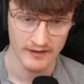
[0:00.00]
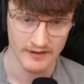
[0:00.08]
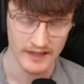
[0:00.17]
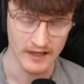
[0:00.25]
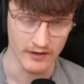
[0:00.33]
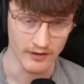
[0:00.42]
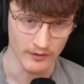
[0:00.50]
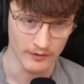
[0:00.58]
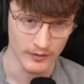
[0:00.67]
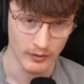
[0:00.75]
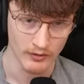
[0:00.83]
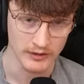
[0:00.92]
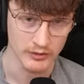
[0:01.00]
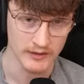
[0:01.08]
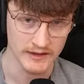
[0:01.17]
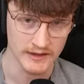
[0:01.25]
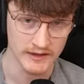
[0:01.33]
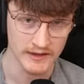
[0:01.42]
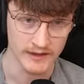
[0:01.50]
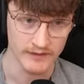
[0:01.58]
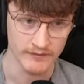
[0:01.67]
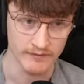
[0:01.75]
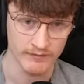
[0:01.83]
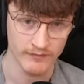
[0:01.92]
Attacker, quote
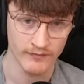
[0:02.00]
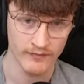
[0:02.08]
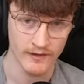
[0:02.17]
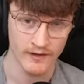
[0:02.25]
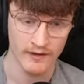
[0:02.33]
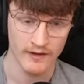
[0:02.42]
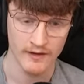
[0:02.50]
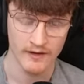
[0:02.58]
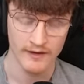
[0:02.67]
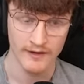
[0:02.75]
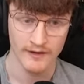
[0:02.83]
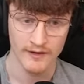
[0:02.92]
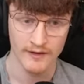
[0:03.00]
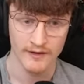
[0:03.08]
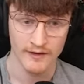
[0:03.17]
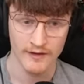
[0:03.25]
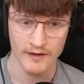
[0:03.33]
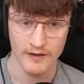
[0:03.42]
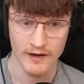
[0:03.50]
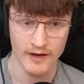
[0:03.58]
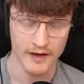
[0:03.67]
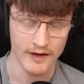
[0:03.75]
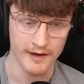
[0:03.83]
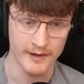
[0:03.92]
2016.
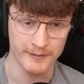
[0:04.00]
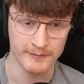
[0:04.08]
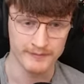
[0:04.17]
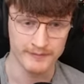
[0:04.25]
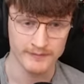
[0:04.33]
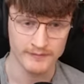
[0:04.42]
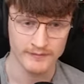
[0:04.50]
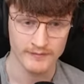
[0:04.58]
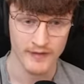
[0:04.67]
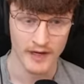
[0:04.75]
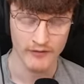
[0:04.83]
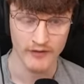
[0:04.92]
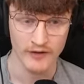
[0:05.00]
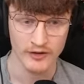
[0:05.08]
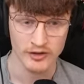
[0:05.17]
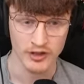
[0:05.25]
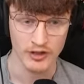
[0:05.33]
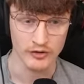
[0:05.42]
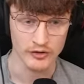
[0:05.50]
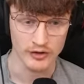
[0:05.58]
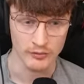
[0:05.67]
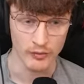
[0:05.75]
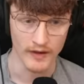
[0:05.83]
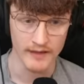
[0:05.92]
Um, I think you should lose
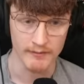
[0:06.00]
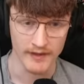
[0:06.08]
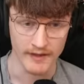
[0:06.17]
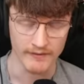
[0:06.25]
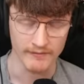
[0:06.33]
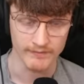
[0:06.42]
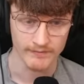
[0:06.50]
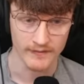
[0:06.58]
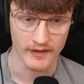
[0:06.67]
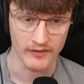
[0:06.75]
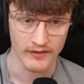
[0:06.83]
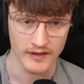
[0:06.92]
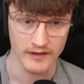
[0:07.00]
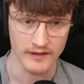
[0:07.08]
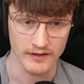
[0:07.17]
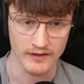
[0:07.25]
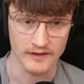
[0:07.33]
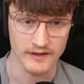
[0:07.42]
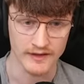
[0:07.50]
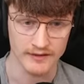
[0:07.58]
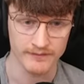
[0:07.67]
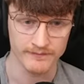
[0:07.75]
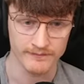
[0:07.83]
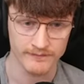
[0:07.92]
some weight, mate. I think, in honesty.
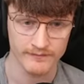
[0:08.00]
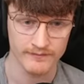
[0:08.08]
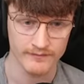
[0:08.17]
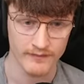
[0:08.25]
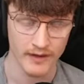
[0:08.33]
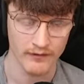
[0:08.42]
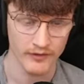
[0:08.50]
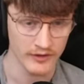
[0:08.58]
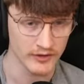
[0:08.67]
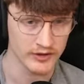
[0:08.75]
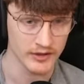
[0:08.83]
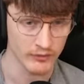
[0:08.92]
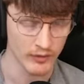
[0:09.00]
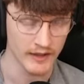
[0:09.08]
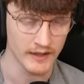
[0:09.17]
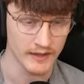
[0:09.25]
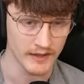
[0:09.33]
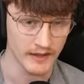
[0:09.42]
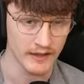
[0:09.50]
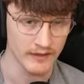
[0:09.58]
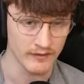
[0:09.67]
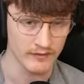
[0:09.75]
I think you should really uh,